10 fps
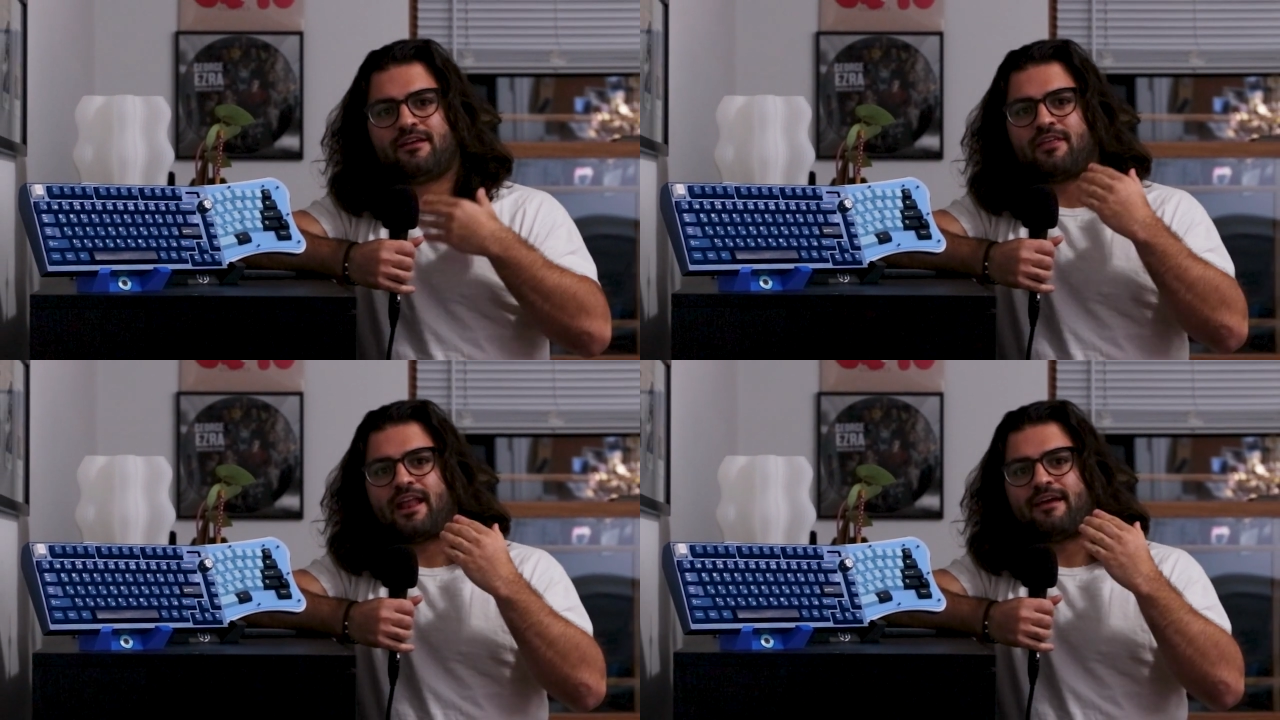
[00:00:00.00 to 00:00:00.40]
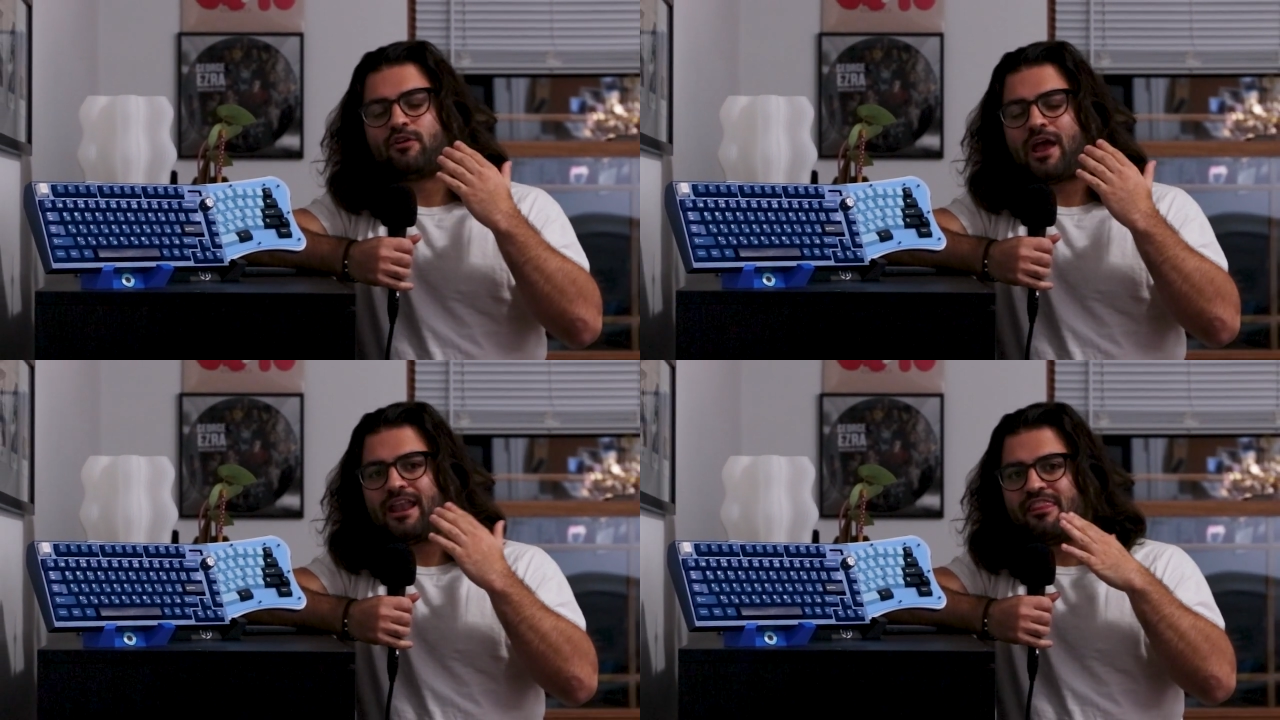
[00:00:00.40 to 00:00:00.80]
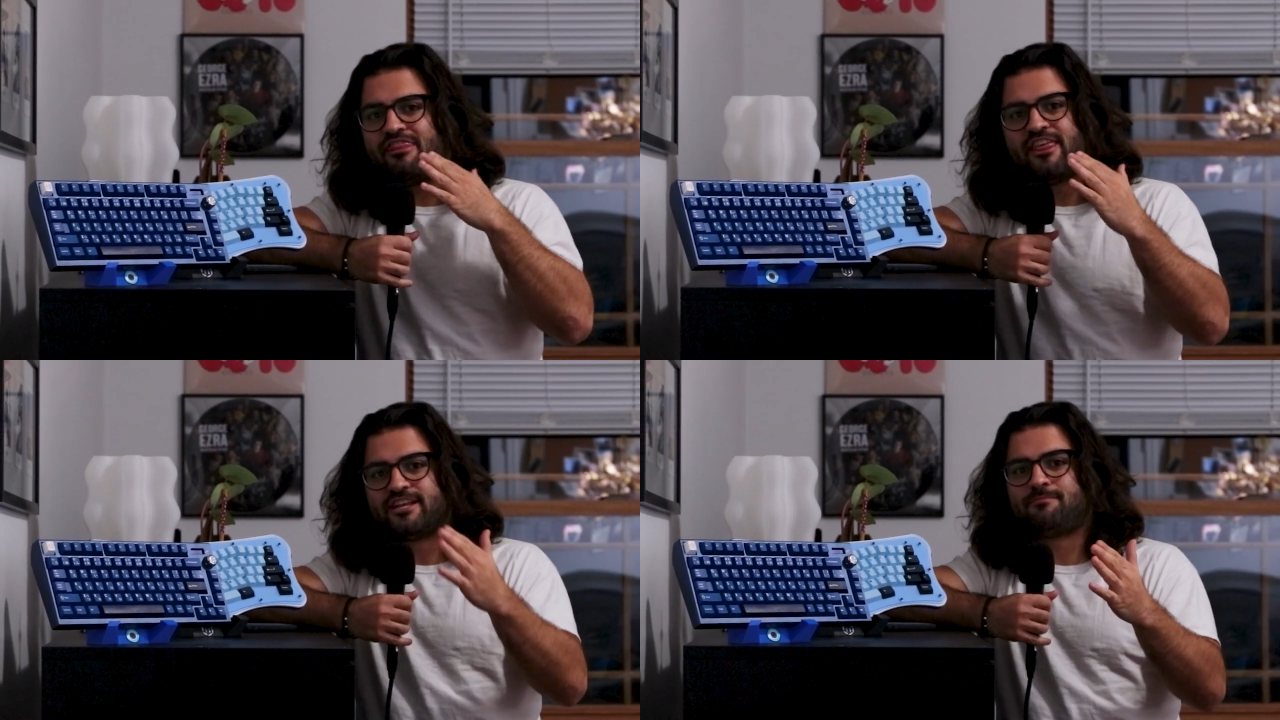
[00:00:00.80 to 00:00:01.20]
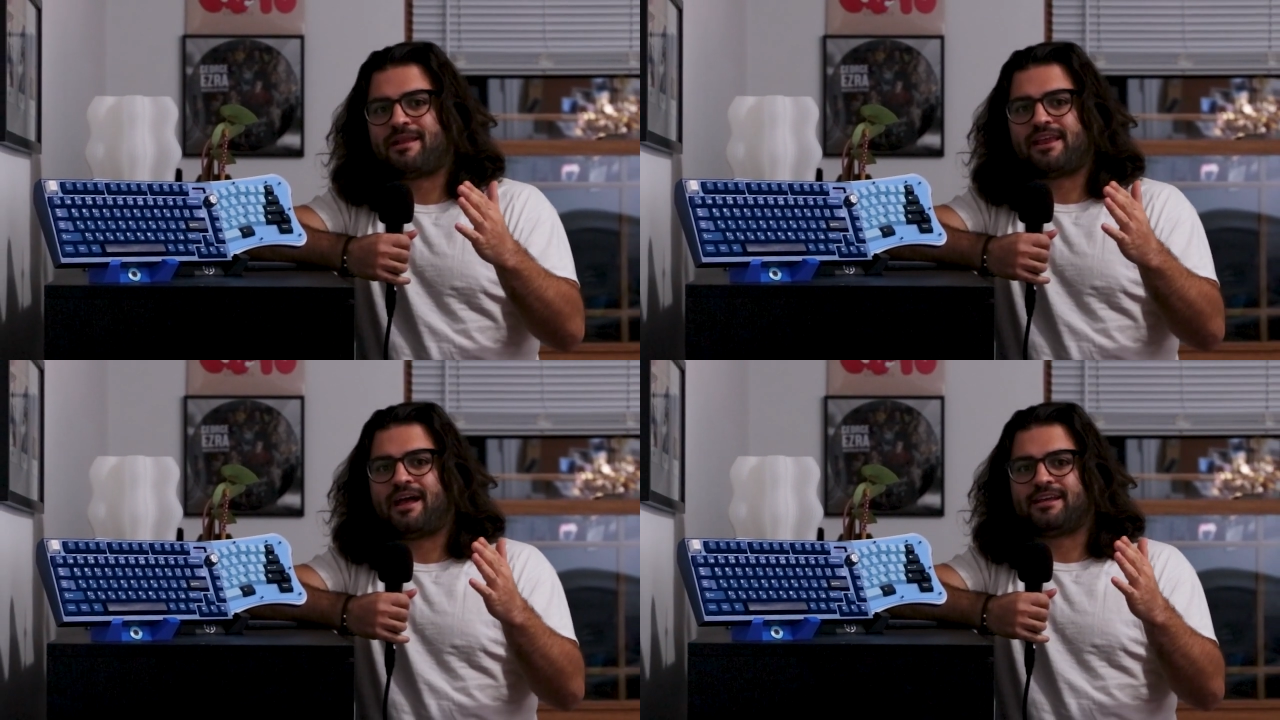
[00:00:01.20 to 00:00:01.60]
that ever had this
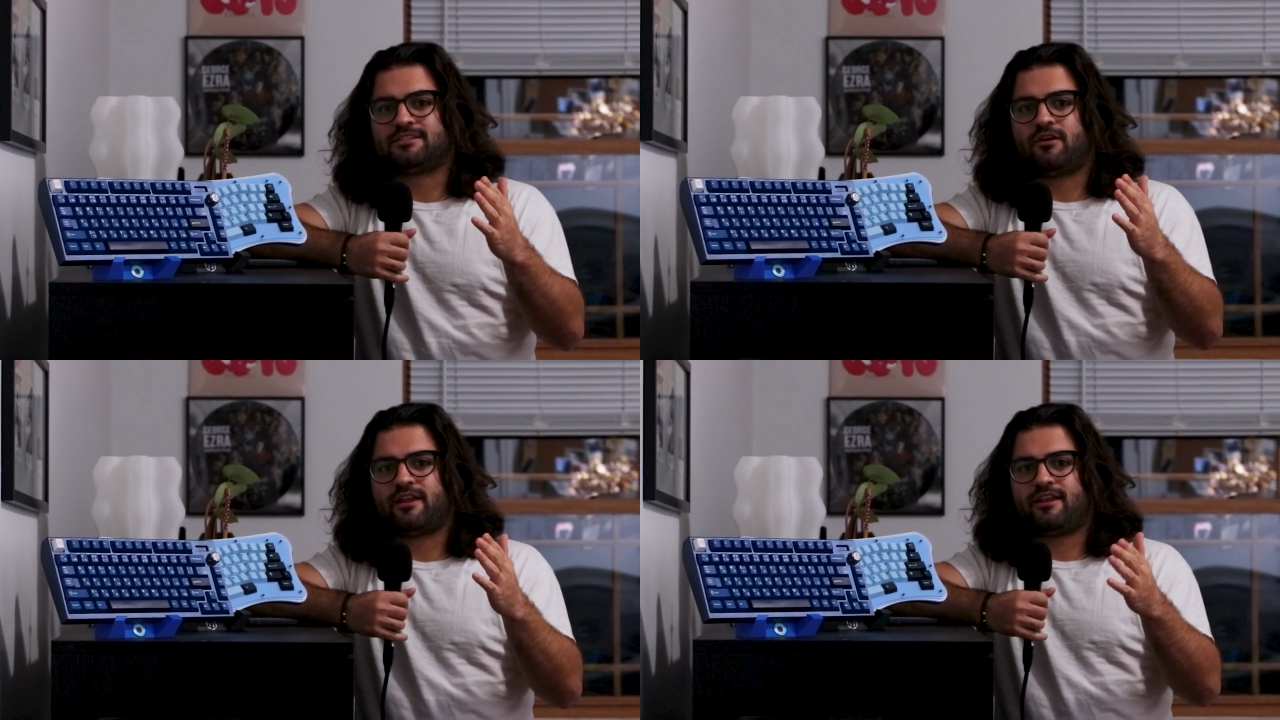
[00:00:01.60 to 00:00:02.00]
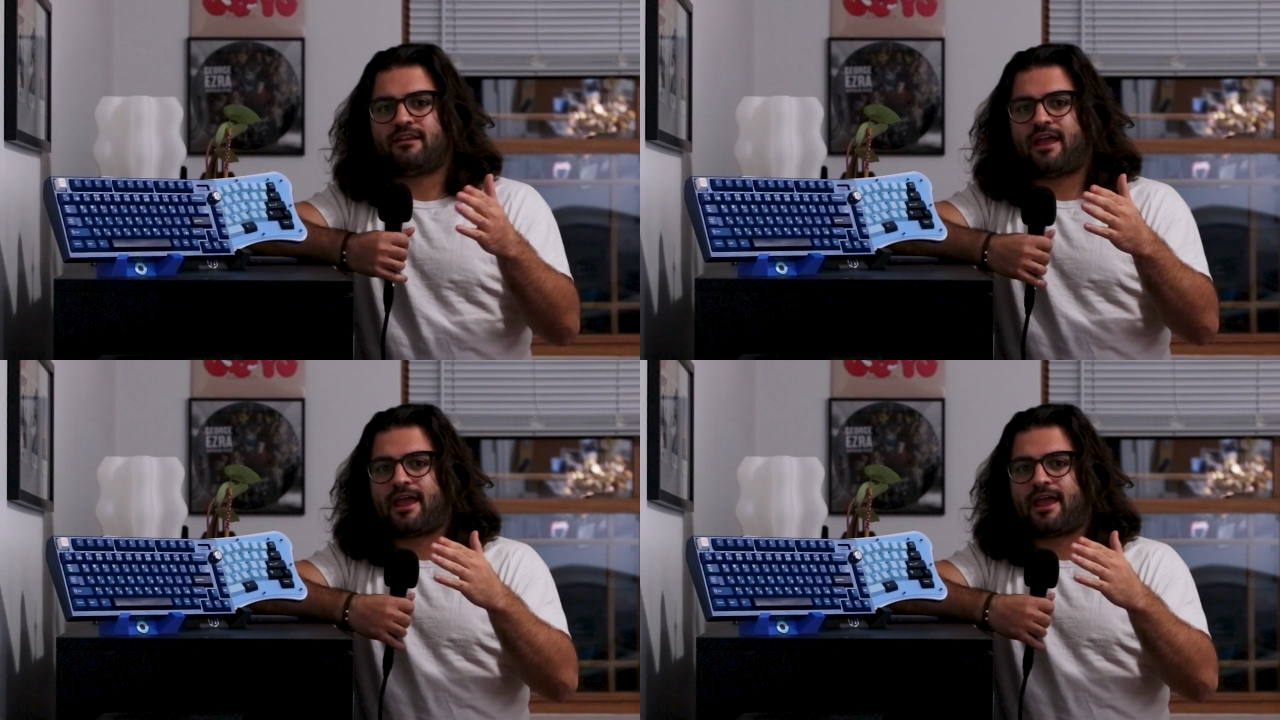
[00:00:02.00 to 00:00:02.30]
many eyes on it,